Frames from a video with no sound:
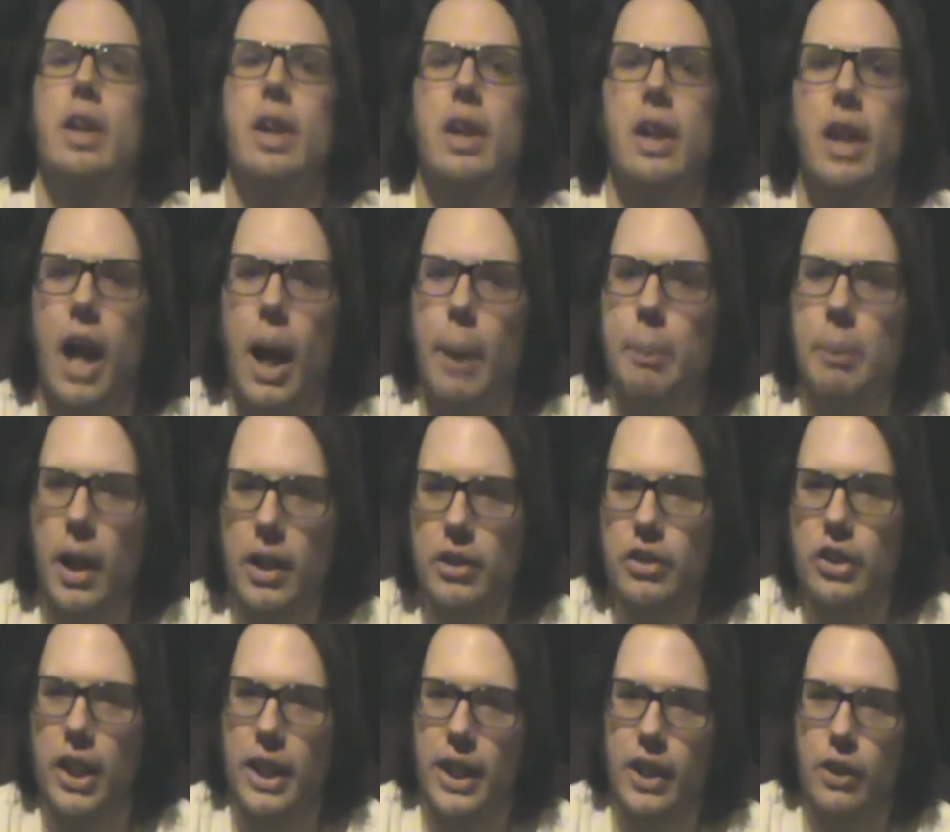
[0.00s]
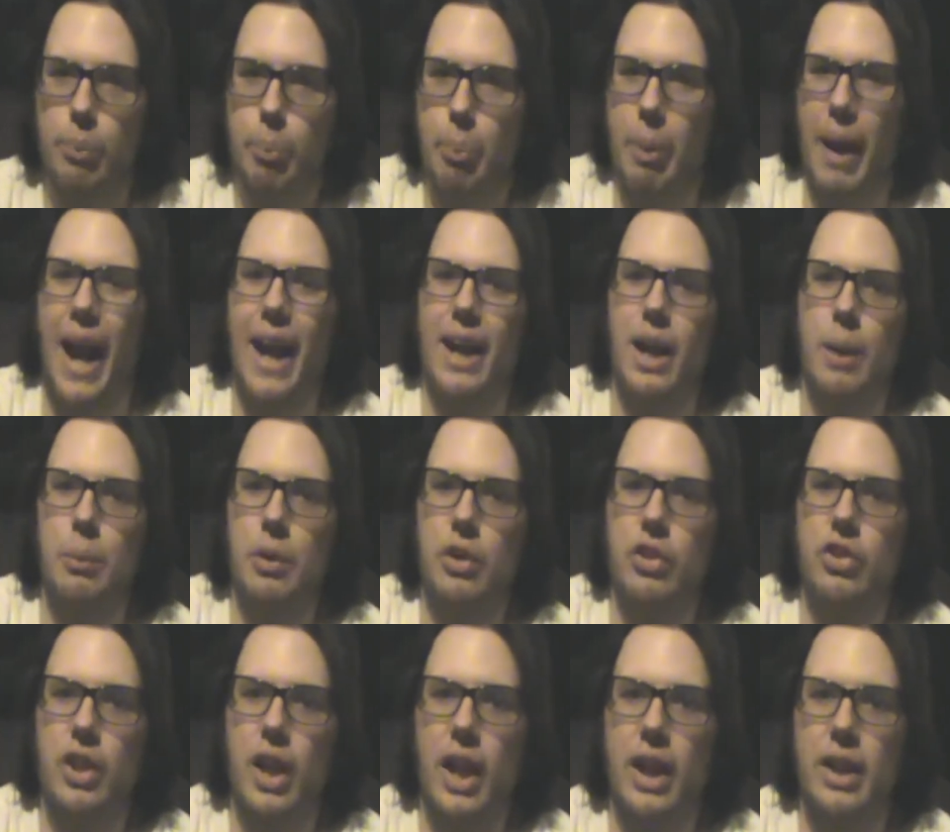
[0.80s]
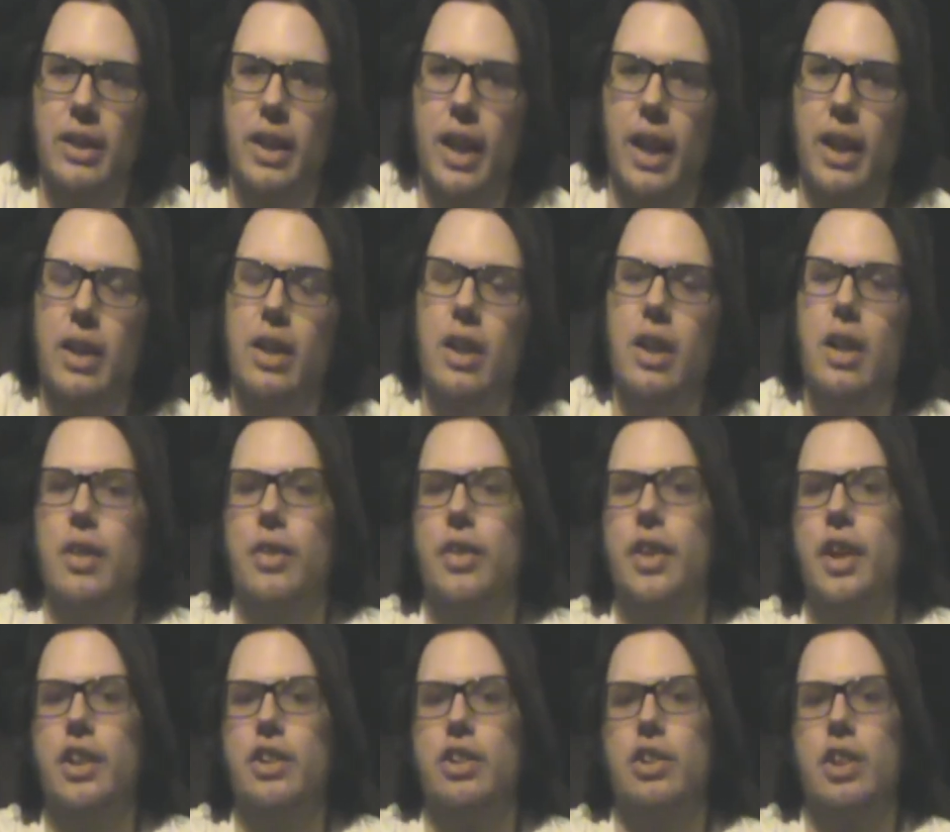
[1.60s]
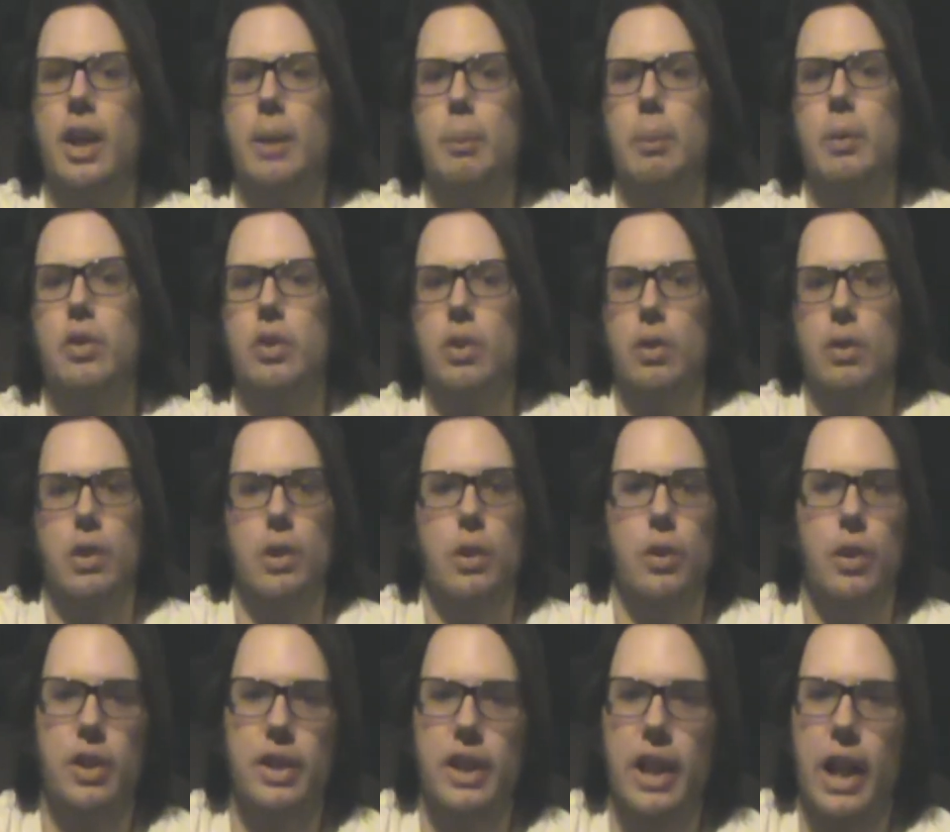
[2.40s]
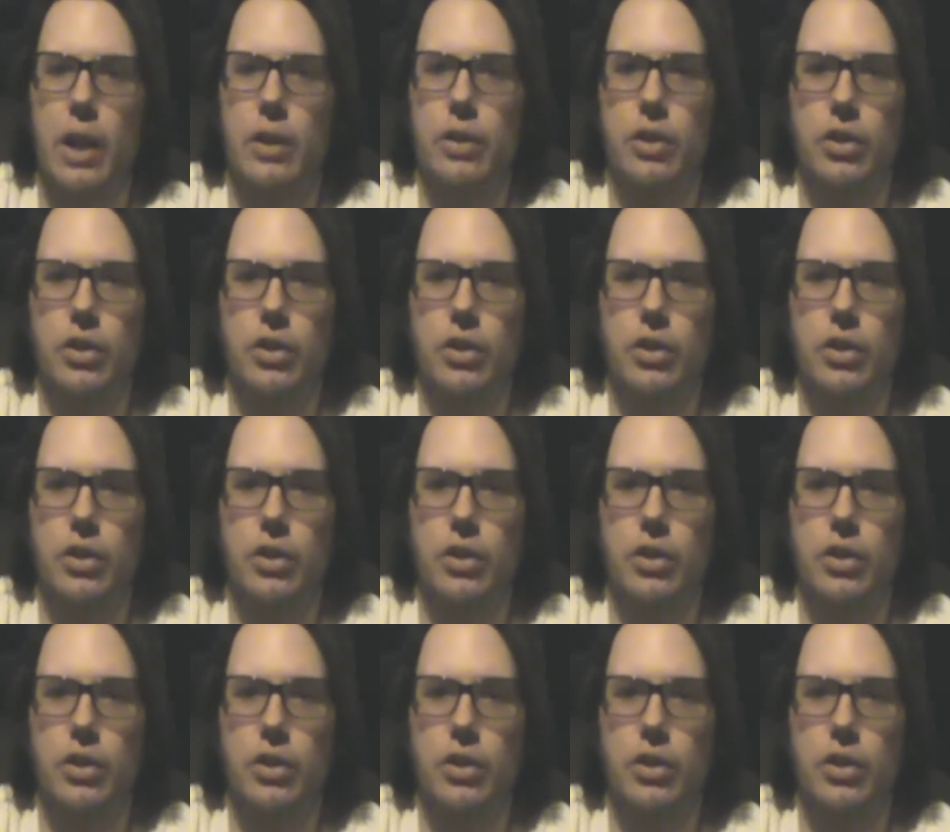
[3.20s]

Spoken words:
I'm not saying it's bad. I'm just saying that the excitement's slowly going down.